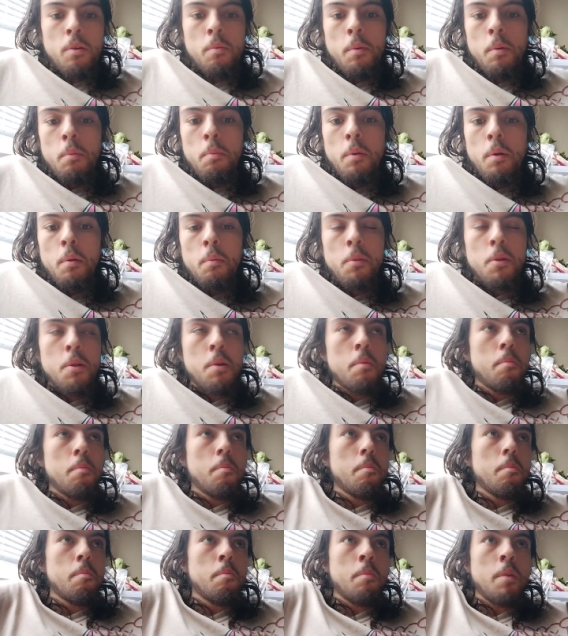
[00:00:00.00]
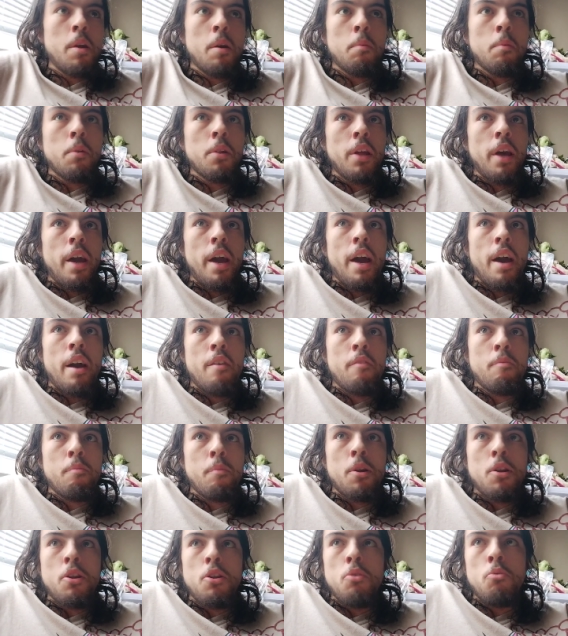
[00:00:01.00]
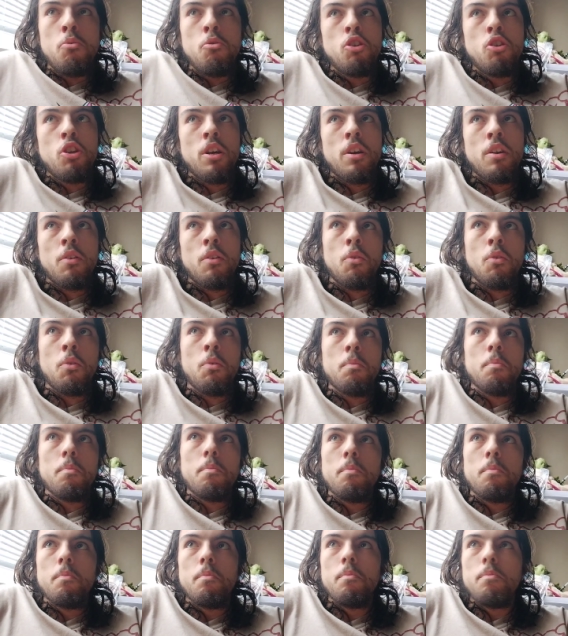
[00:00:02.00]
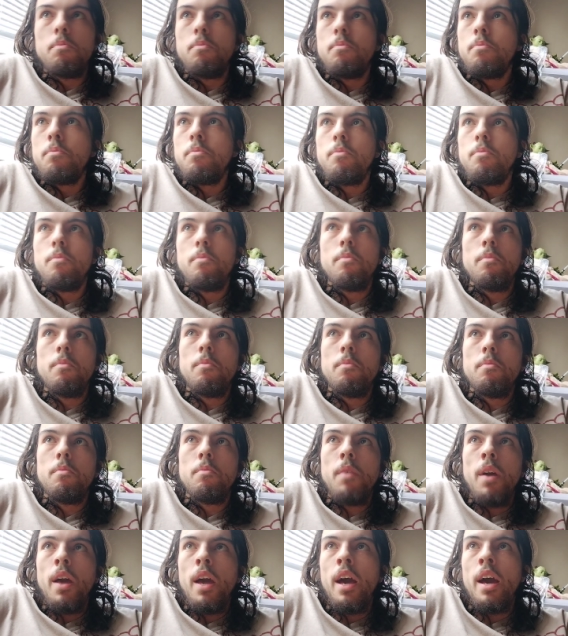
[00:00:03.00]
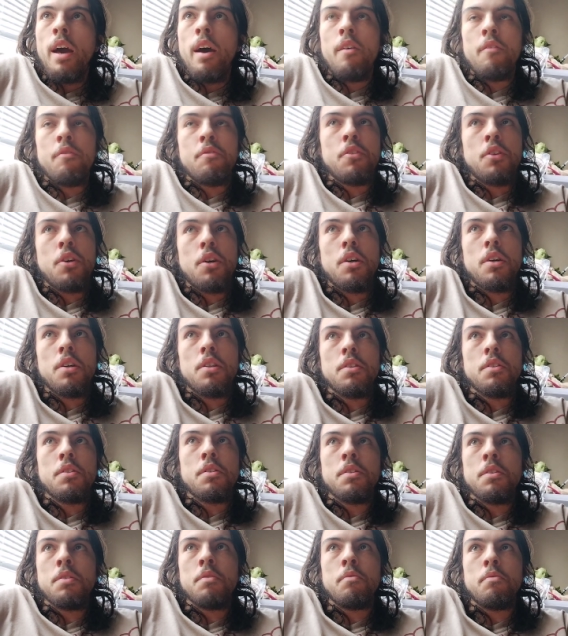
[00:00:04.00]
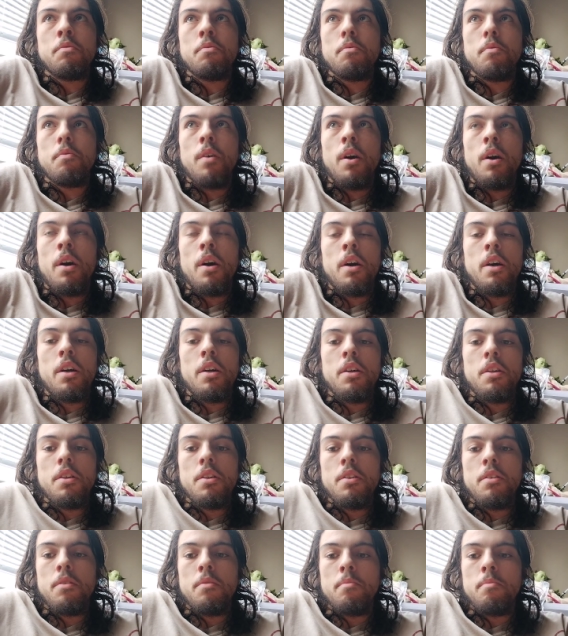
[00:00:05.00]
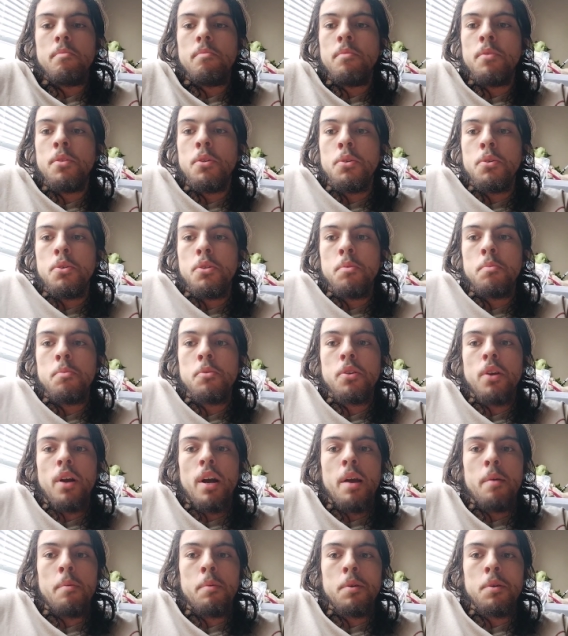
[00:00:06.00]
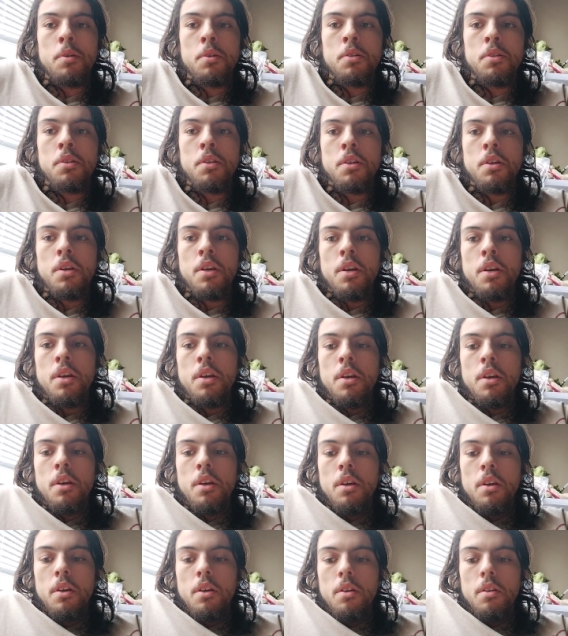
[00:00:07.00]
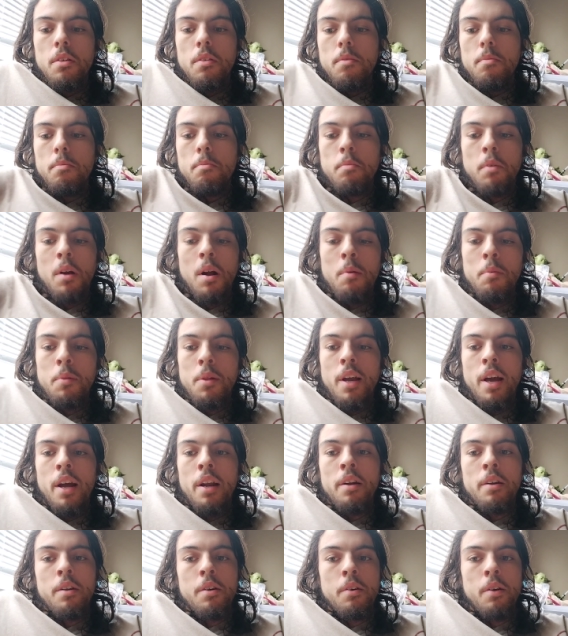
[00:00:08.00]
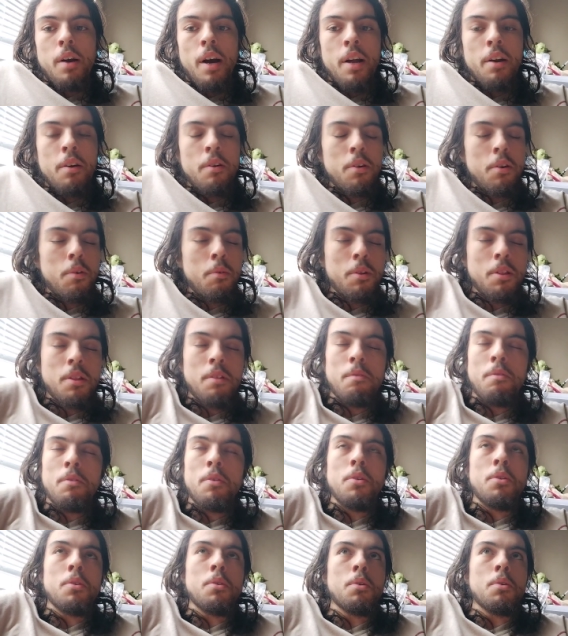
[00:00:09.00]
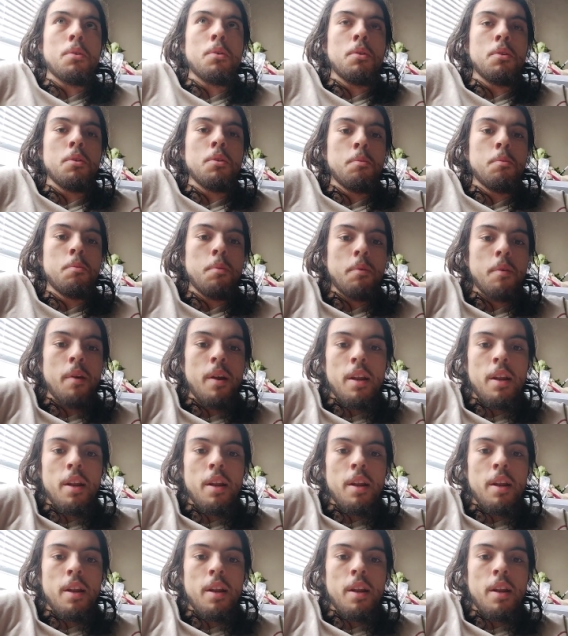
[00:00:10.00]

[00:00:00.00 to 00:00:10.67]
I'll probably be able to have my new channel have tons of uh, new subscribers. Probably, I don't know. I don't know what the future holds, but right